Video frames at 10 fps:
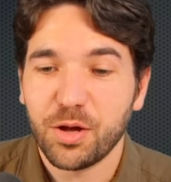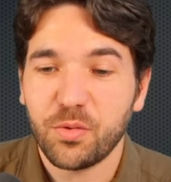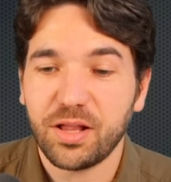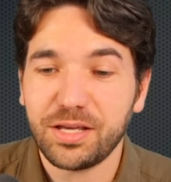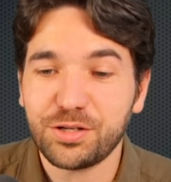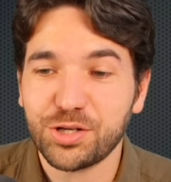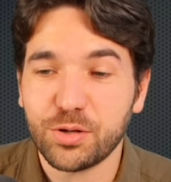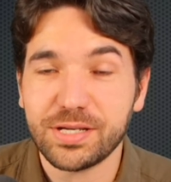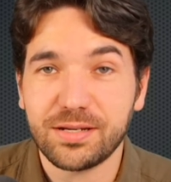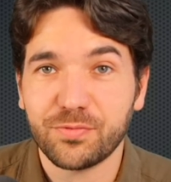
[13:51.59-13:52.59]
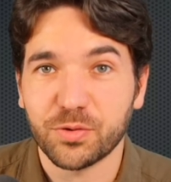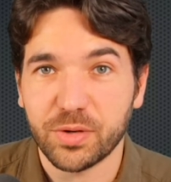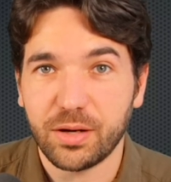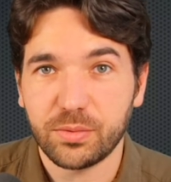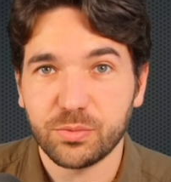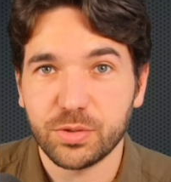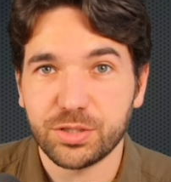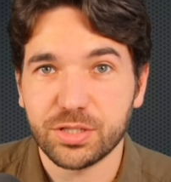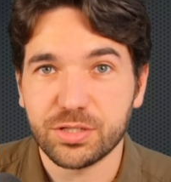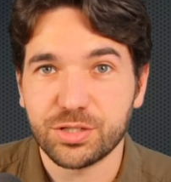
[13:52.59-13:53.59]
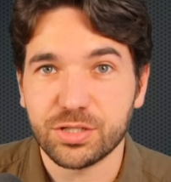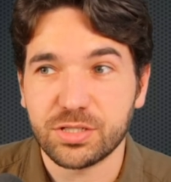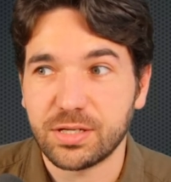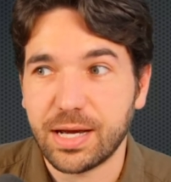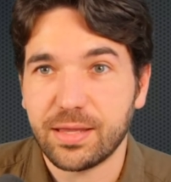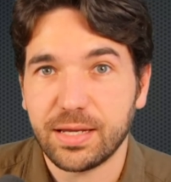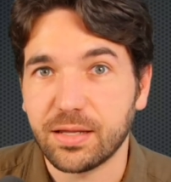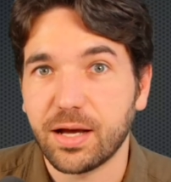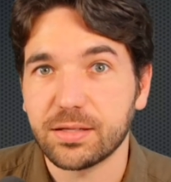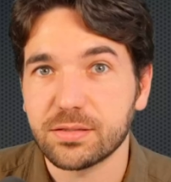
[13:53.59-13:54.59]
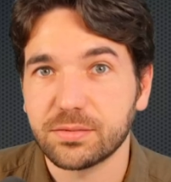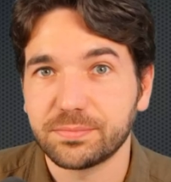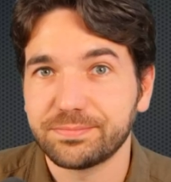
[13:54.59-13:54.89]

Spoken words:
Well, he chose a different route, which is just deny that he lost.